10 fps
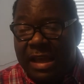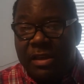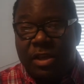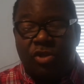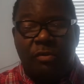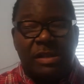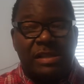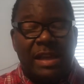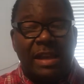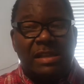that you are
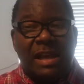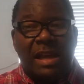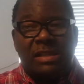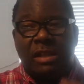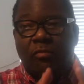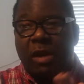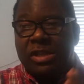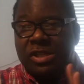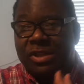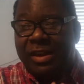sanitizing and
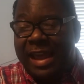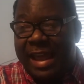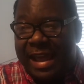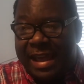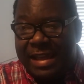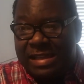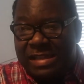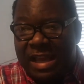washing your hands,